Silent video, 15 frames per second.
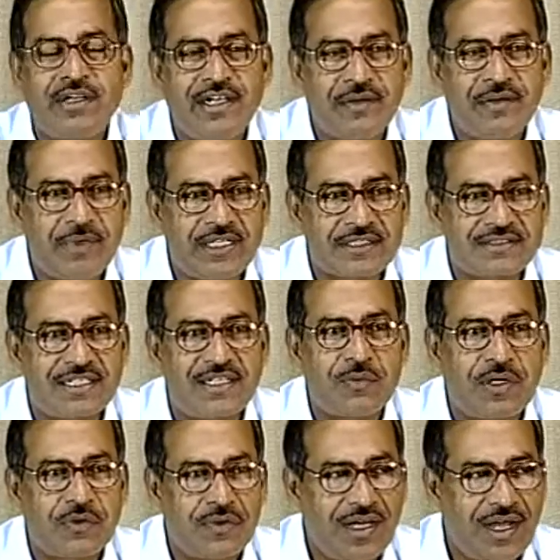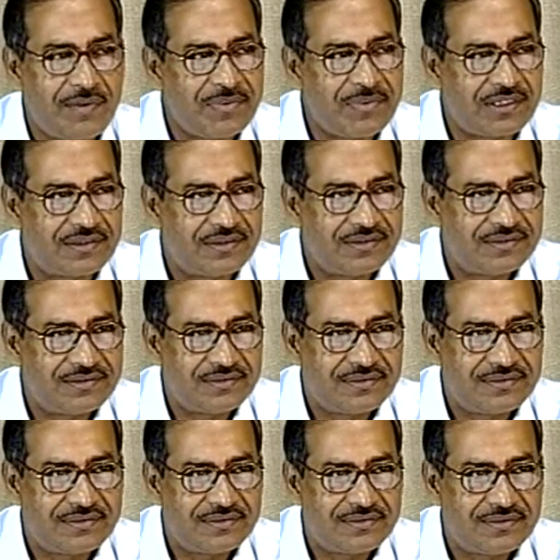take place. Then what will happen?
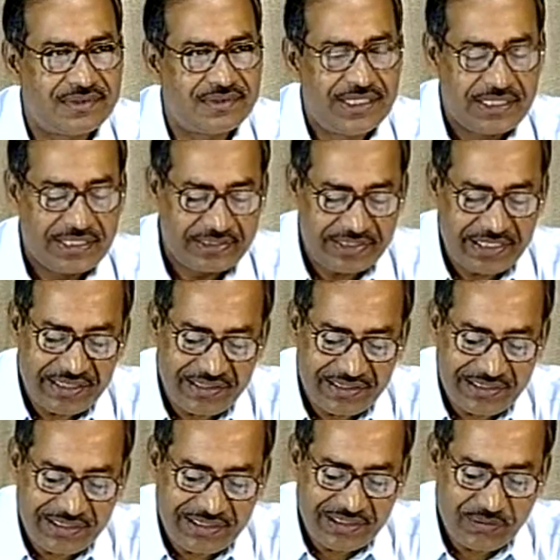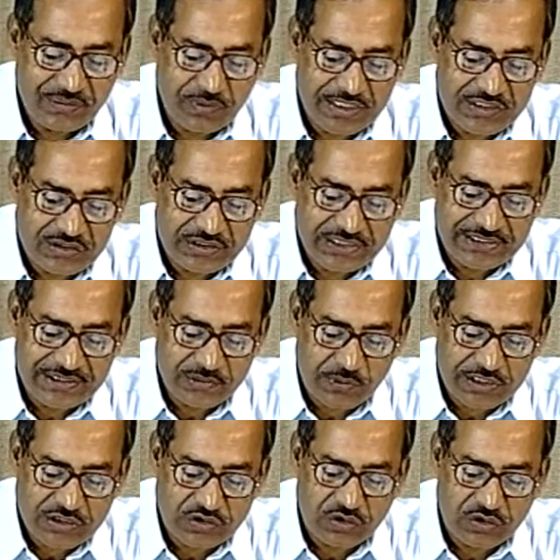Then the
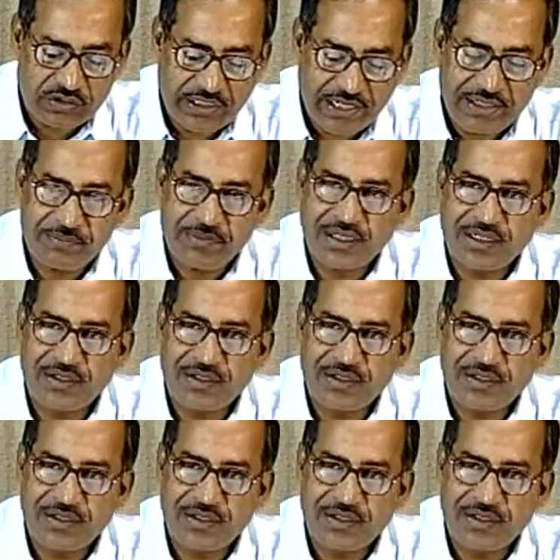watchdog timer